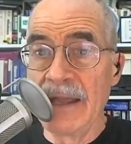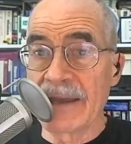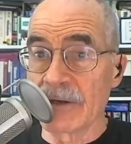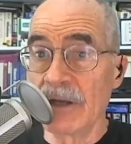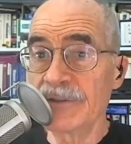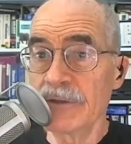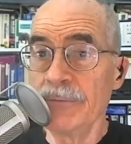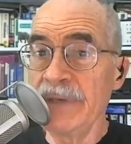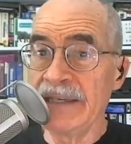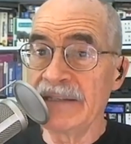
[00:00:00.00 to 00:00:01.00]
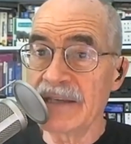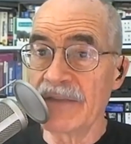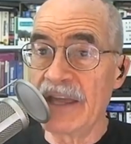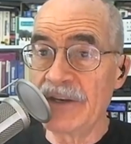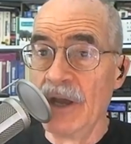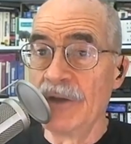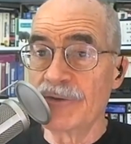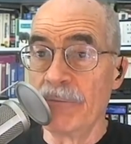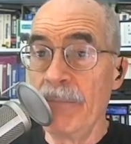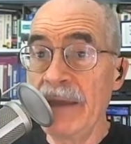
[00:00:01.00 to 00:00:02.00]
And it also means that
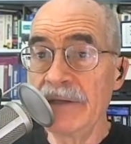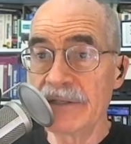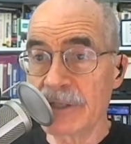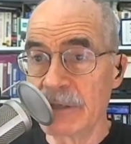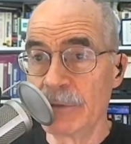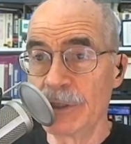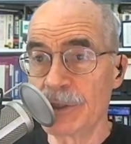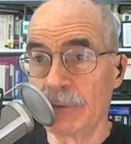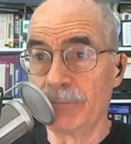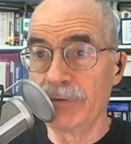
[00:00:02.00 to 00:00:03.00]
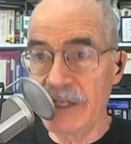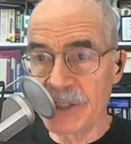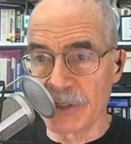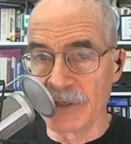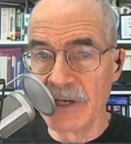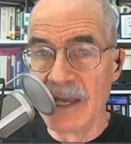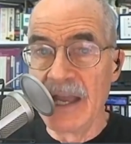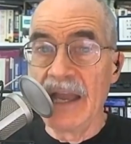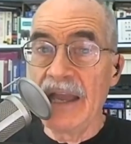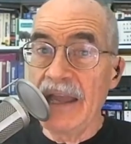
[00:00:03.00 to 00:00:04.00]
tremendous commercial pressure
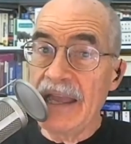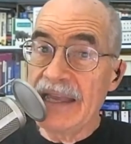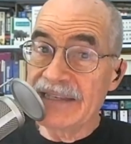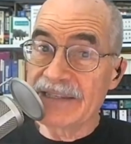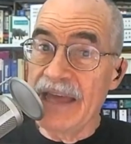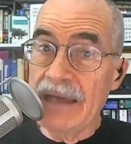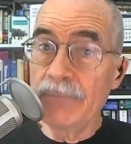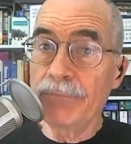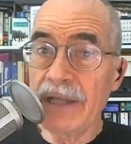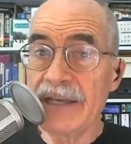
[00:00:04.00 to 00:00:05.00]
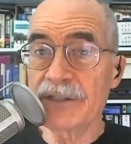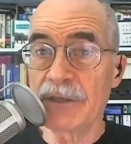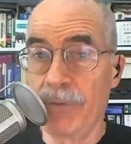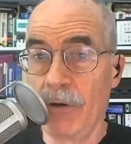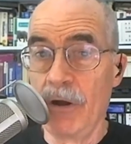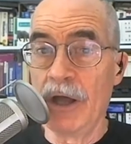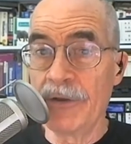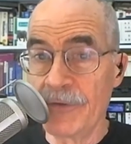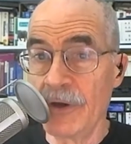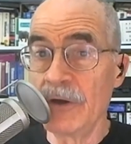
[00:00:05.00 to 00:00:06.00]
is then placed
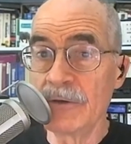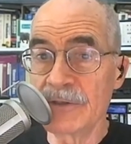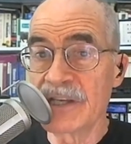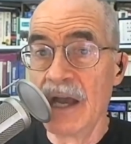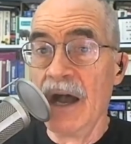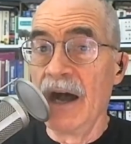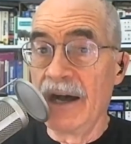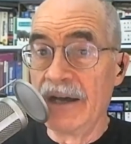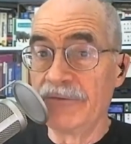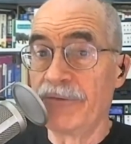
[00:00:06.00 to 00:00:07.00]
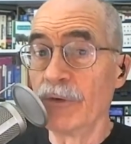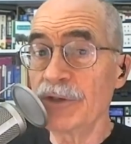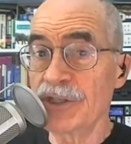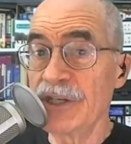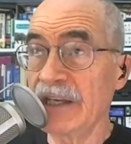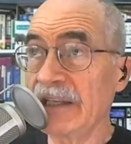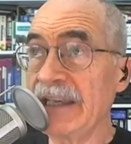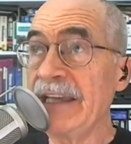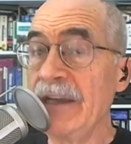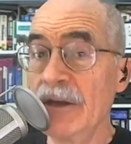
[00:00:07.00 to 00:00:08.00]
upon those,
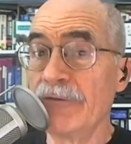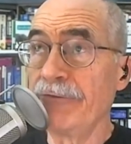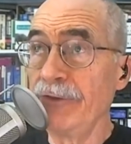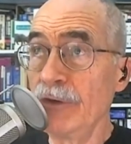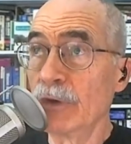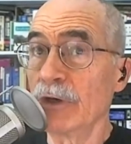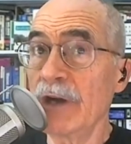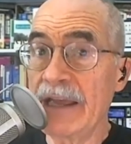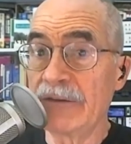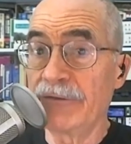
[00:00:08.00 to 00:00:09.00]
unfortunately, fewer and